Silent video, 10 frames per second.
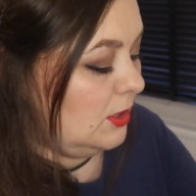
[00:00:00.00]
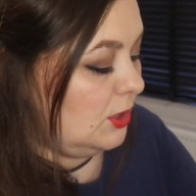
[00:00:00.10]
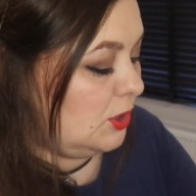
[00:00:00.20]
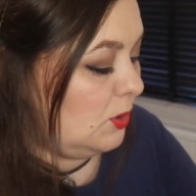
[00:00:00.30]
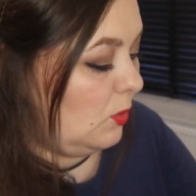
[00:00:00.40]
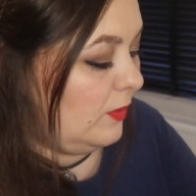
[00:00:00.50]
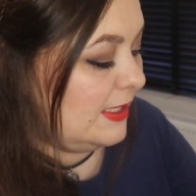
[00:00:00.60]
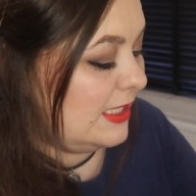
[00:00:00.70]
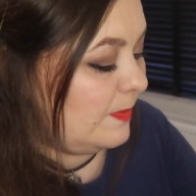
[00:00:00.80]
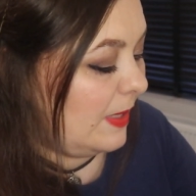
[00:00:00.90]
So
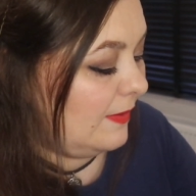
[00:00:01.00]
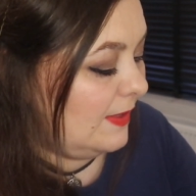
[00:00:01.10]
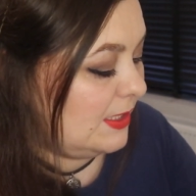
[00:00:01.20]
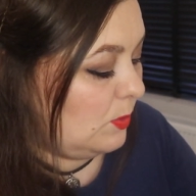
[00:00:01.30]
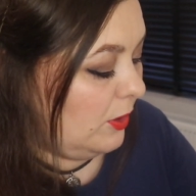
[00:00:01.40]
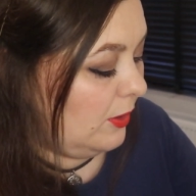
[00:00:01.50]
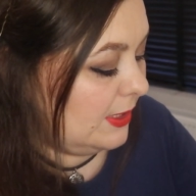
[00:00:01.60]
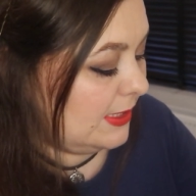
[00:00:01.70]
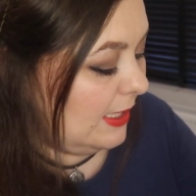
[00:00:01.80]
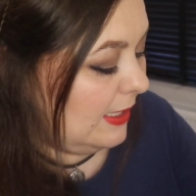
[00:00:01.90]
this is by This
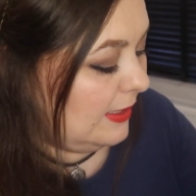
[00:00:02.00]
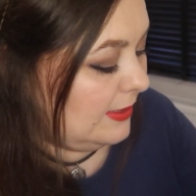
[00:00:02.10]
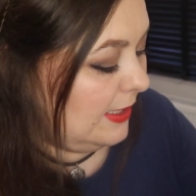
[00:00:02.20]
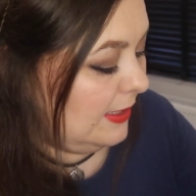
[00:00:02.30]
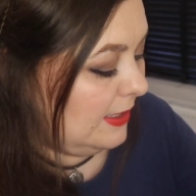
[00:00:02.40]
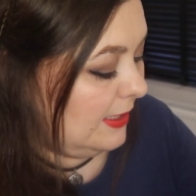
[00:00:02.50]
Works and it